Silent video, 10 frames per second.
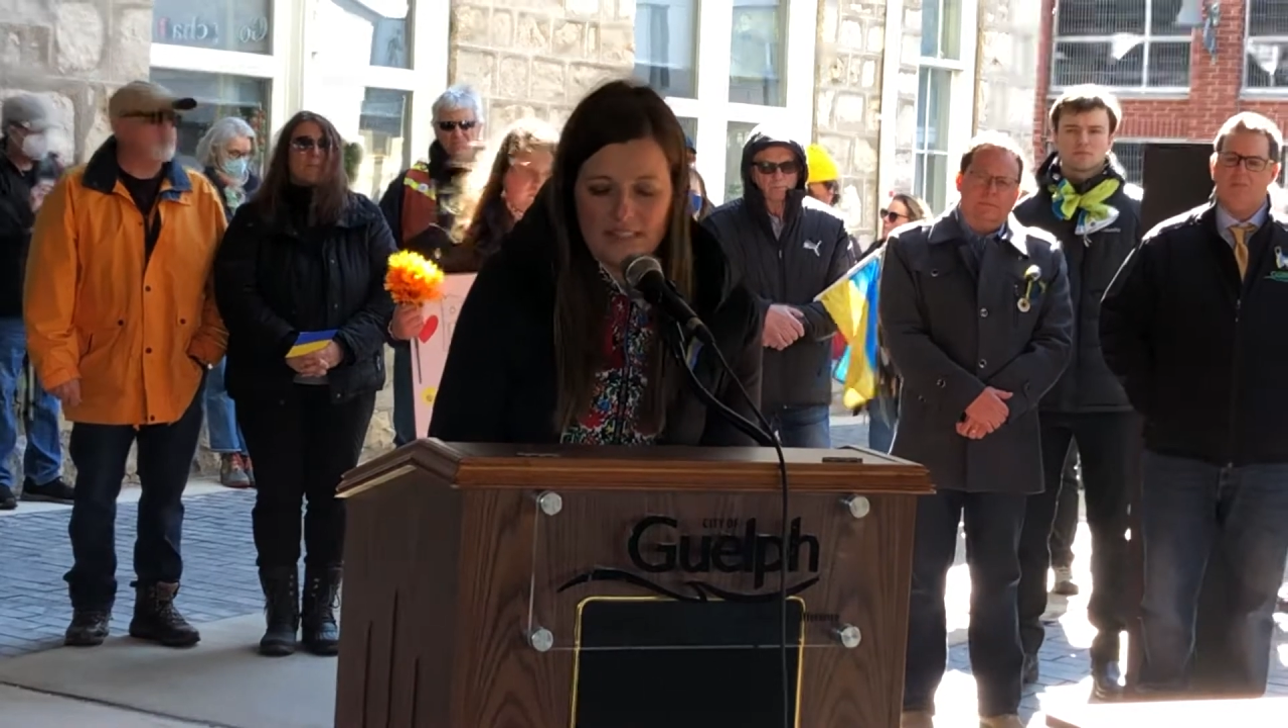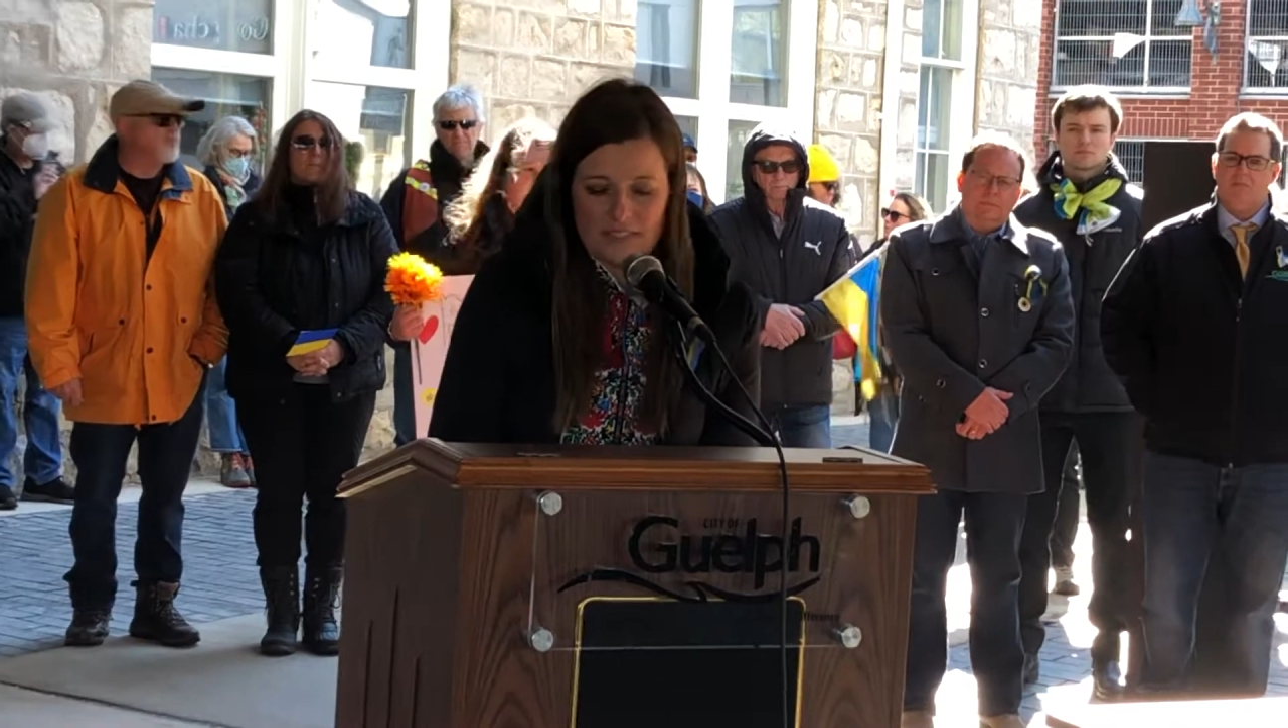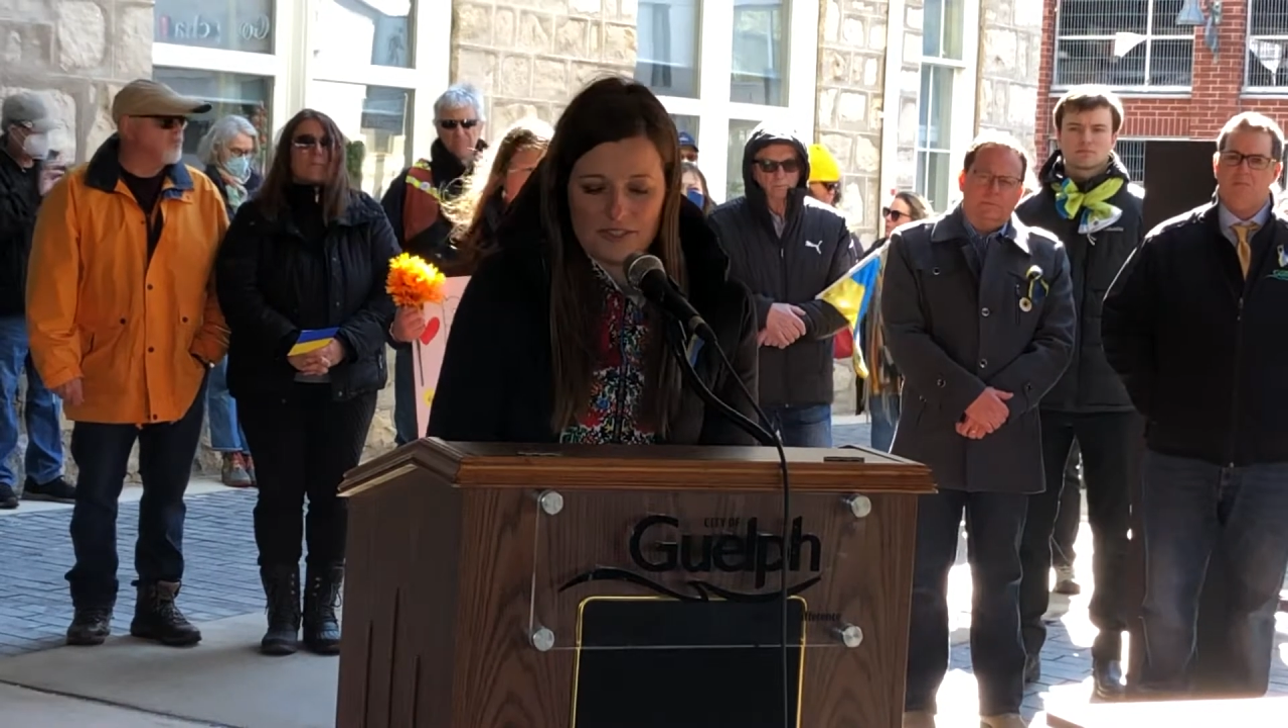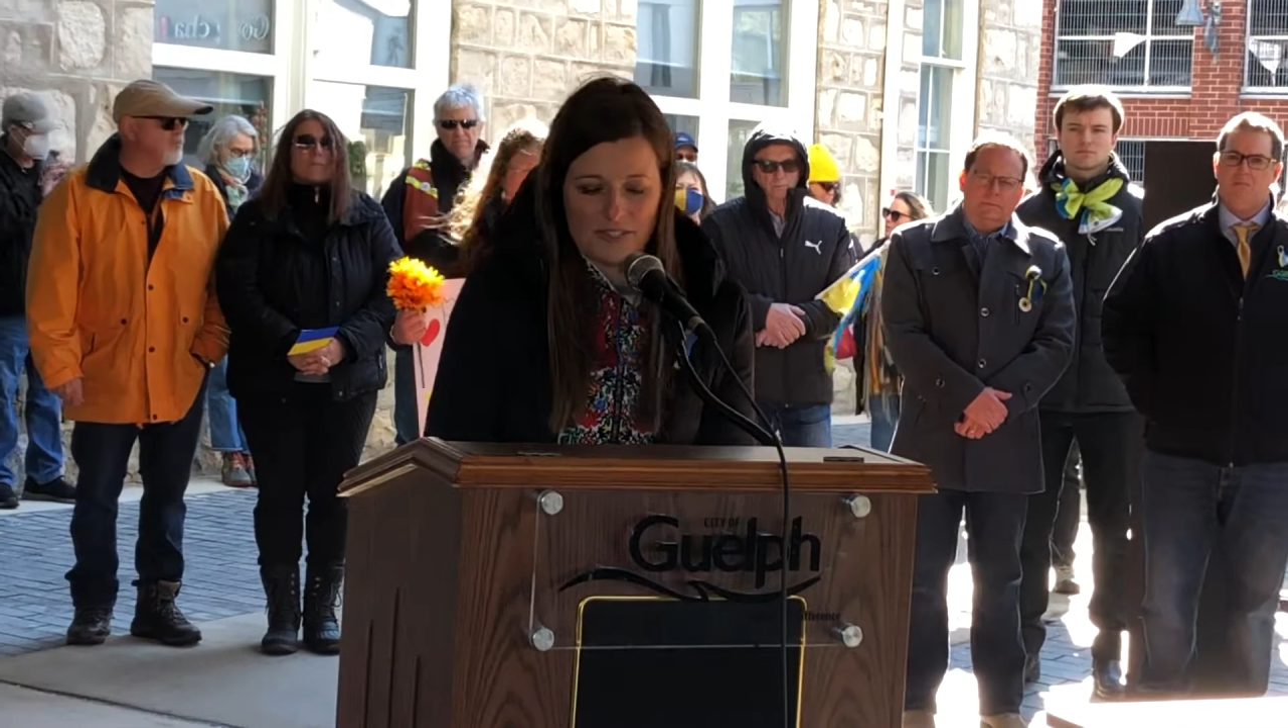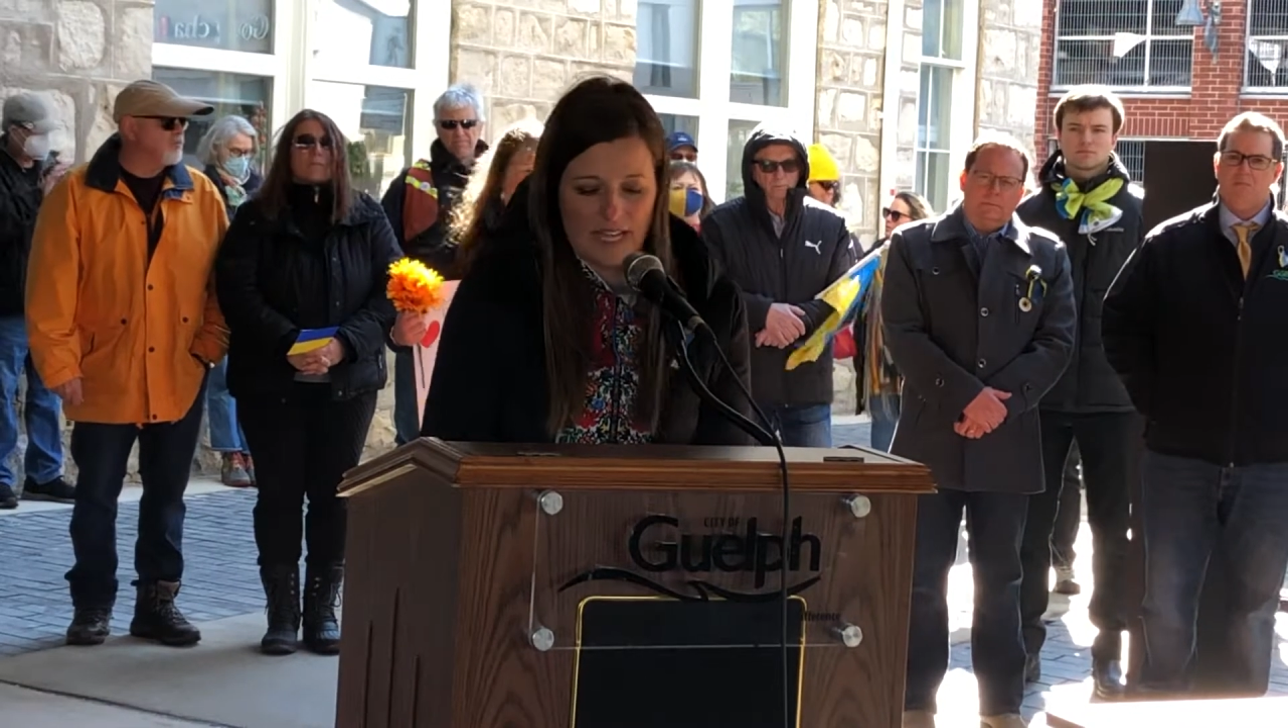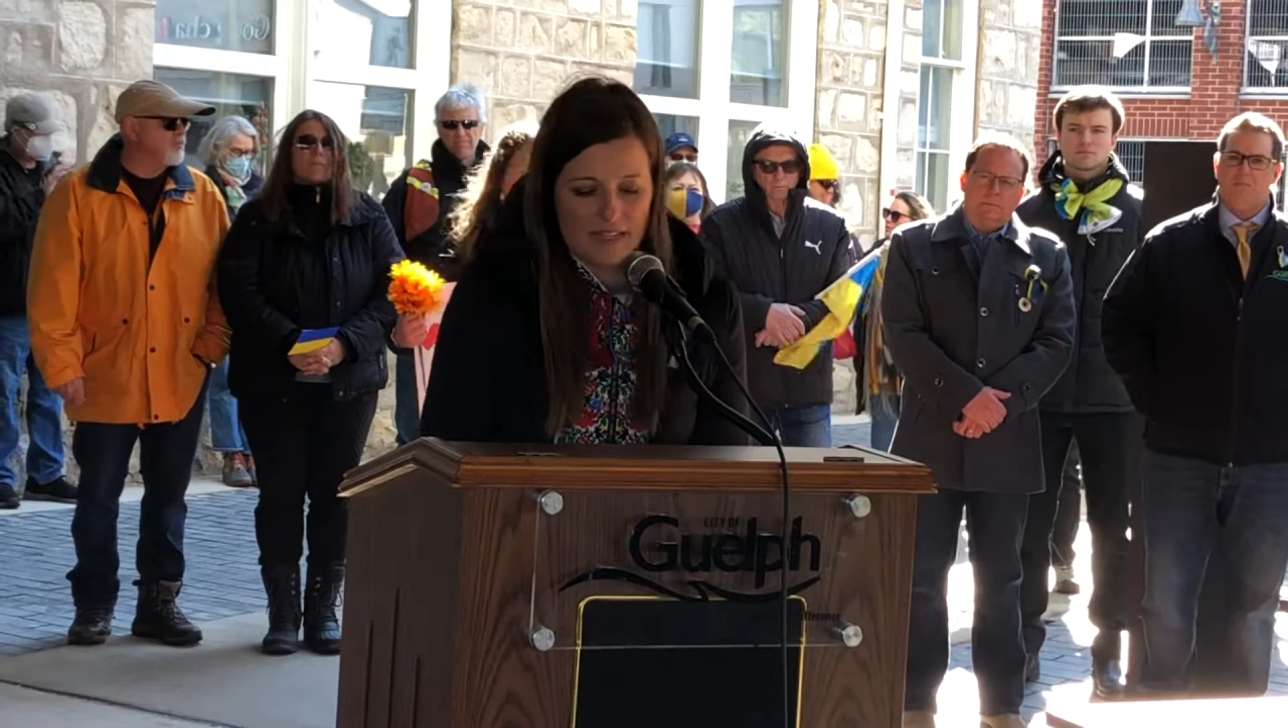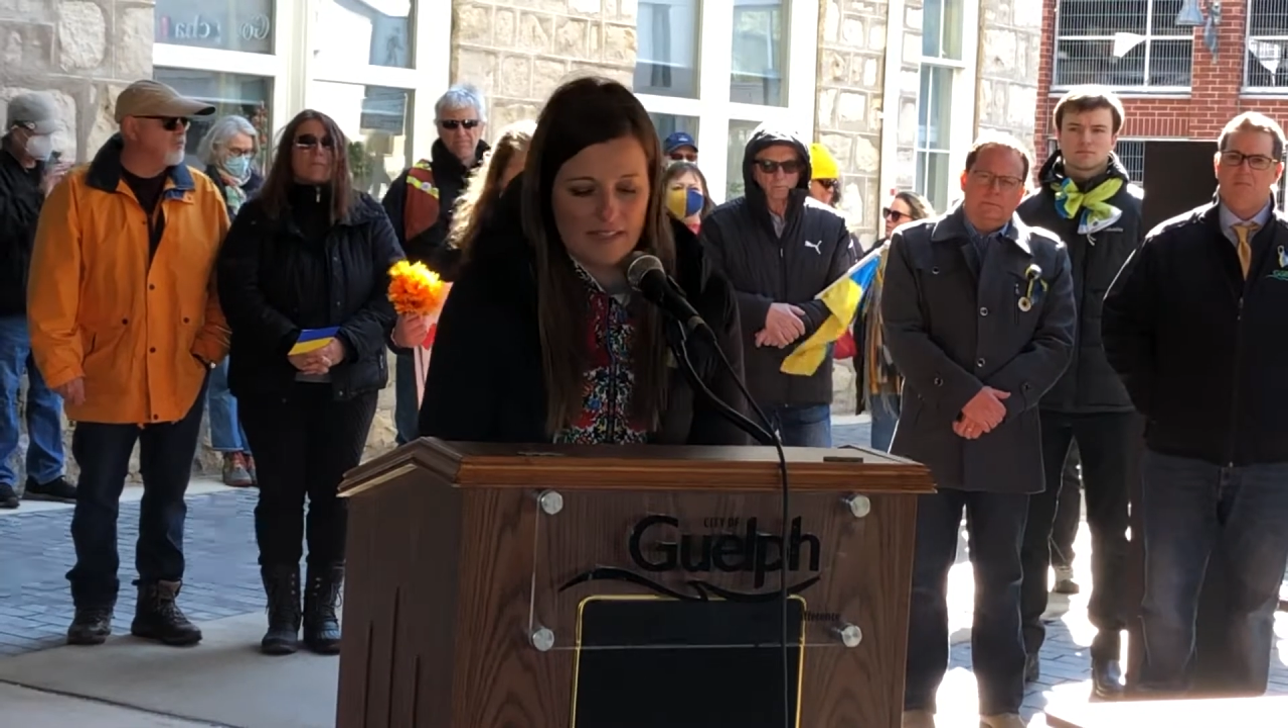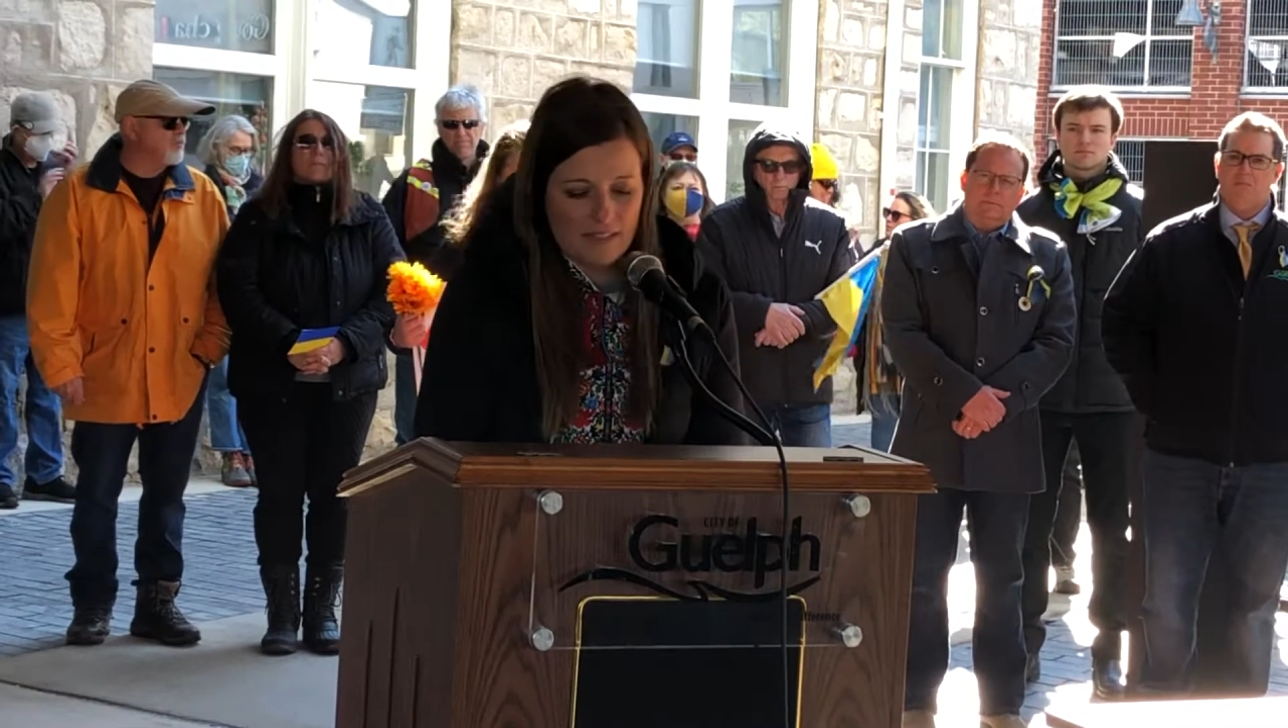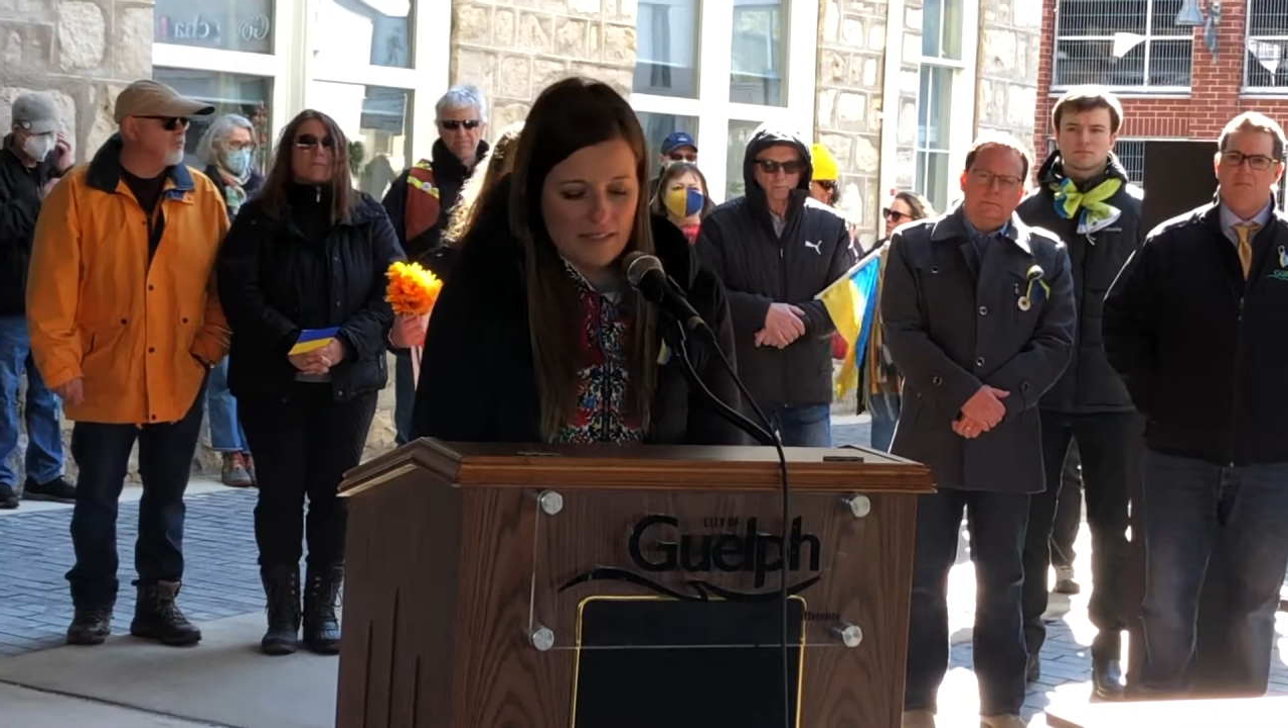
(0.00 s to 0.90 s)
the internet,